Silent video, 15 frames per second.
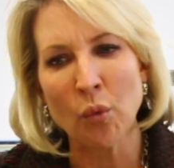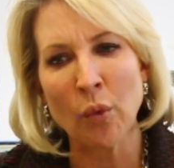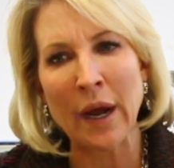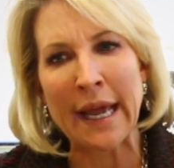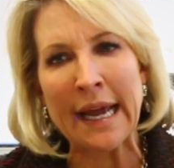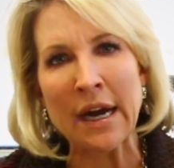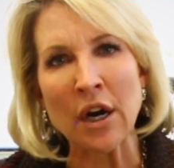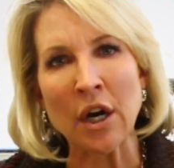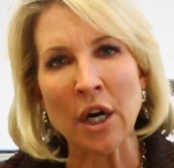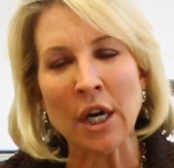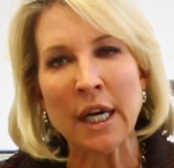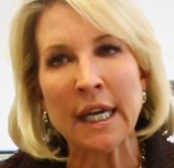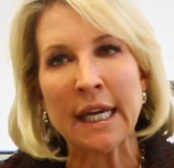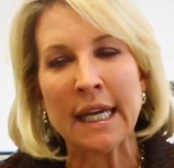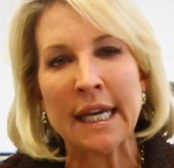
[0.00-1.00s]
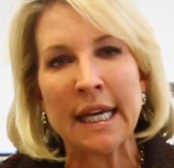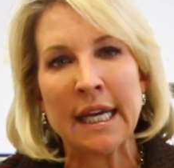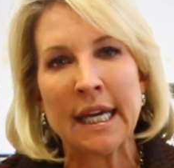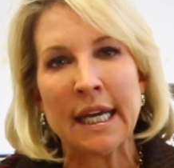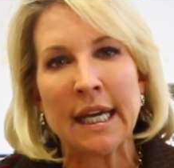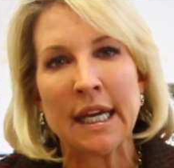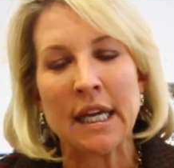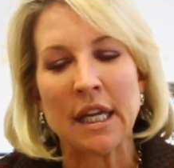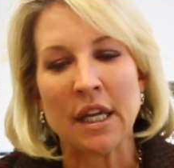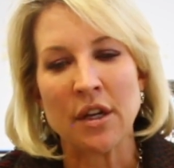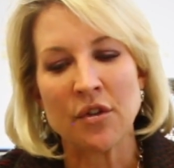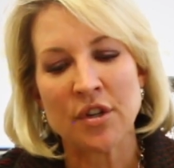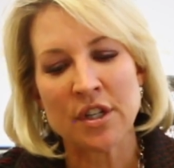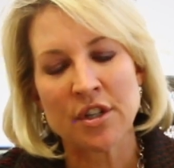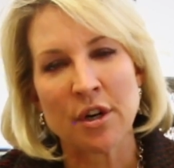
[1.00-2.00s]
where
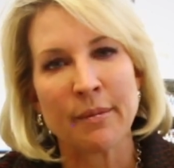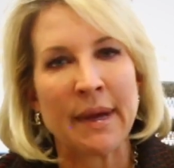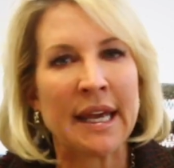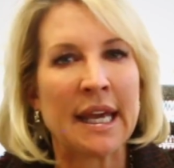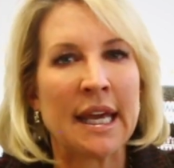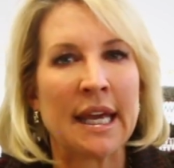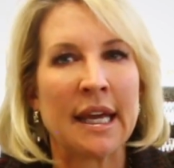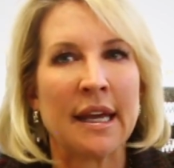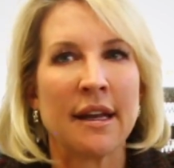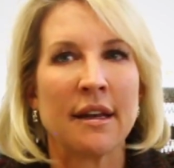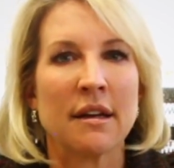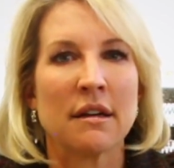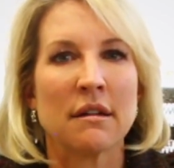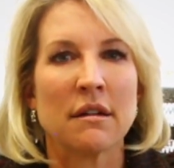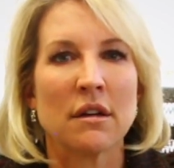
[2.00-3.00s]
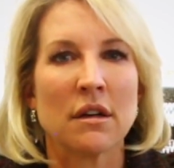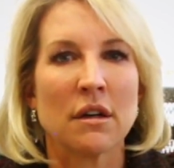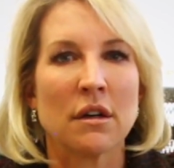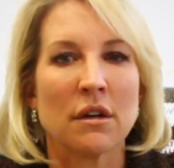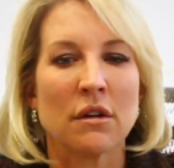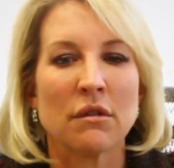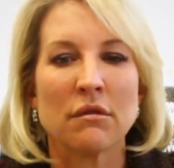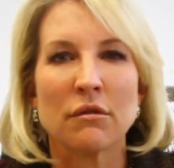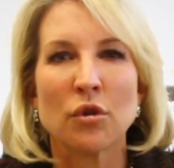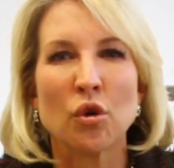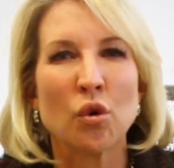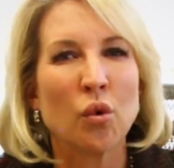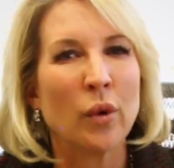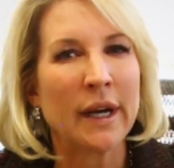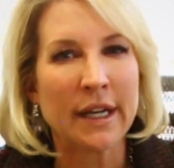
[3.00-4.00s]
you just are making
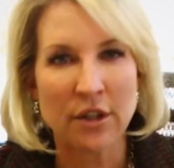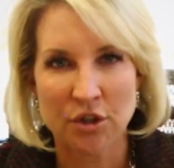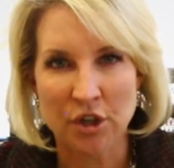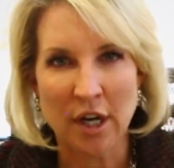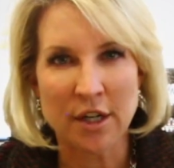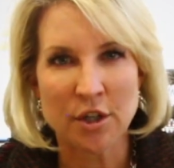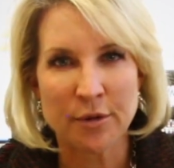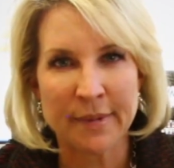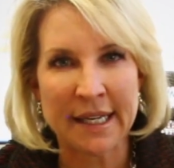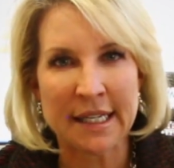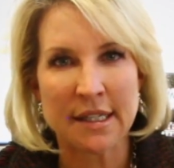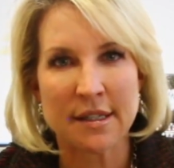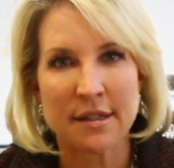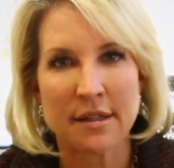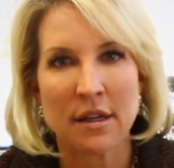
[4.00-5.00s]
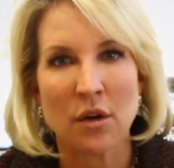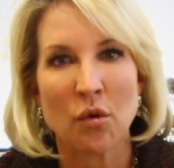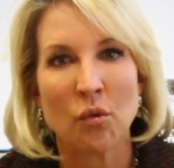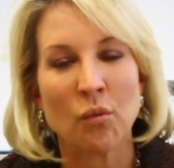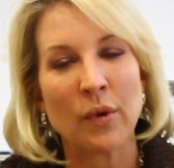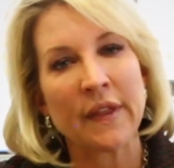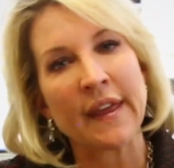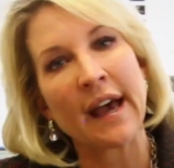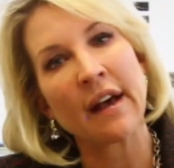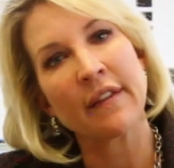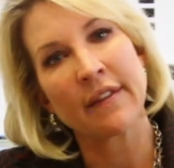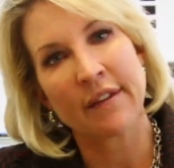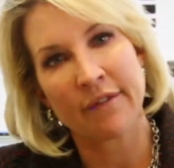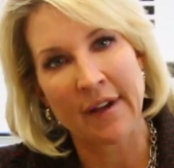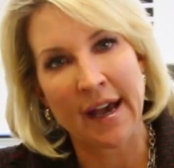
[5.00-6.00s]
quick judgments
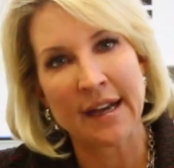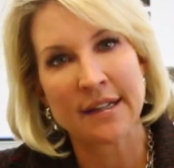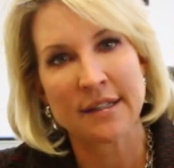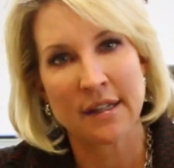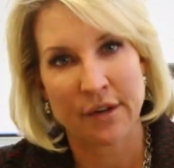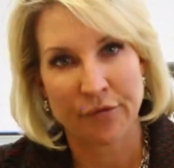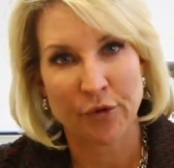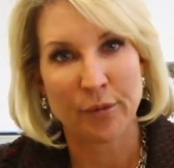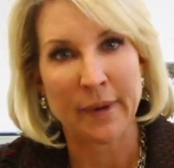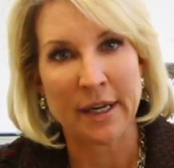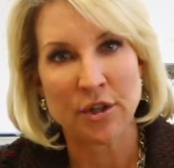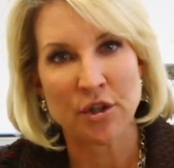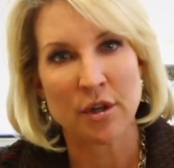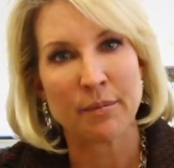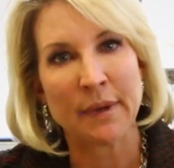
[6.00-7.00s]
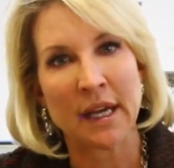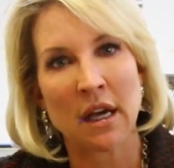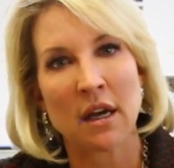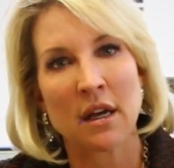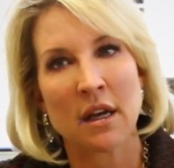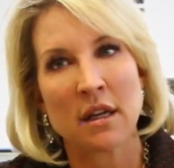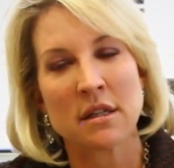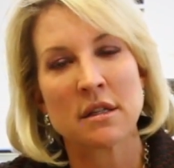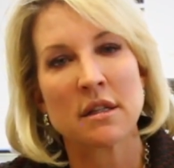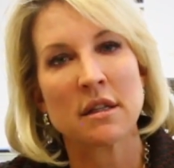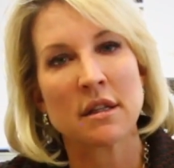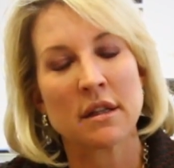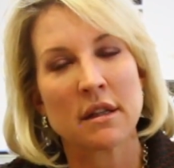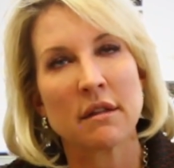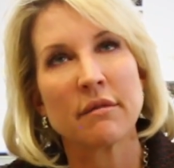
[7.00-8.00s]
without the facts and information because
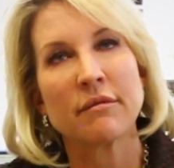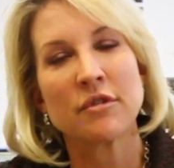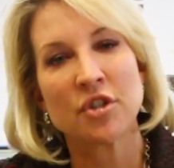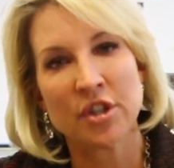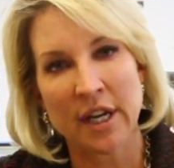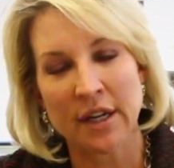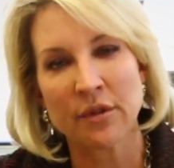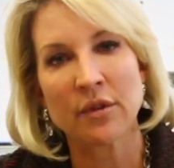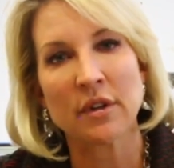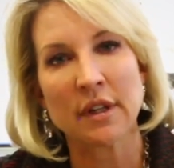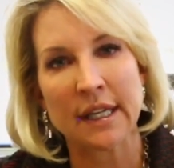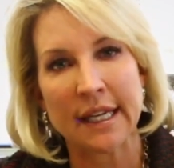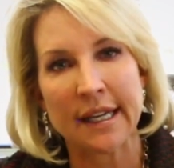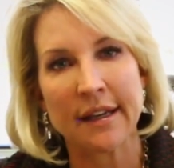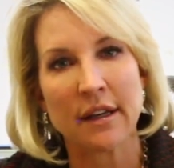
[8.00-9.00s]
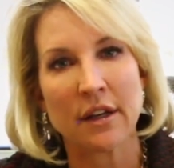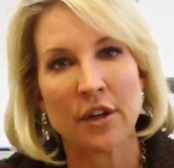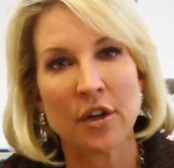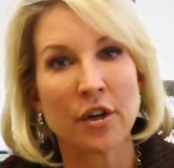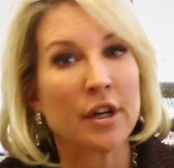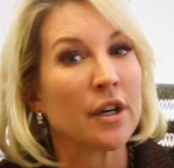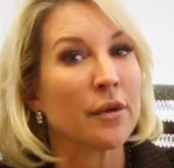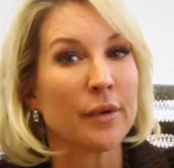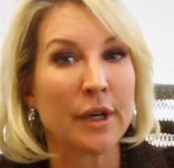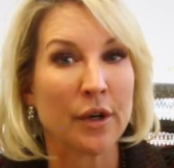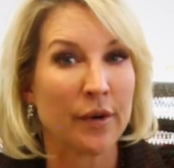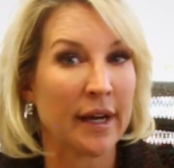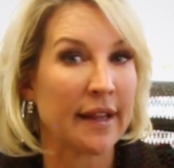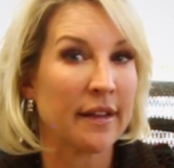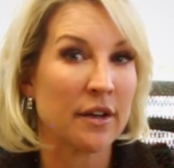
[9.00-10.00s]
generally you're going to
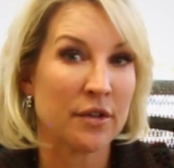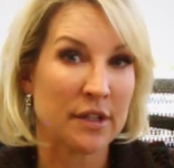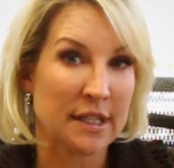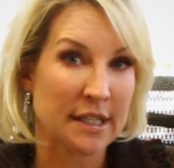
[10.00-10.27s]
regret those